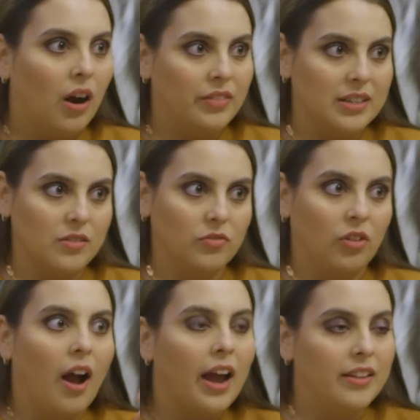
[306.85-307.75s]
on this
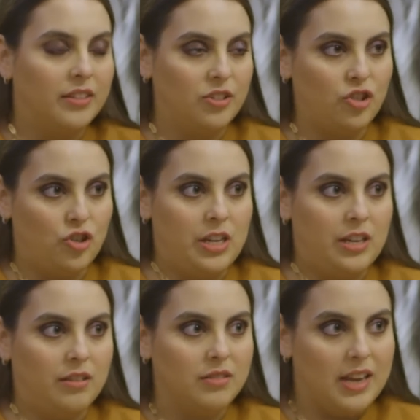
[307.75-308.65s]
ride that
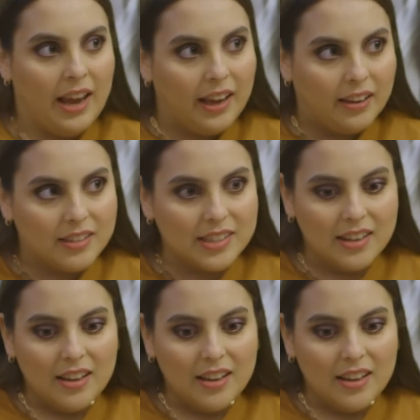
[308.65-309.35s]
she takes,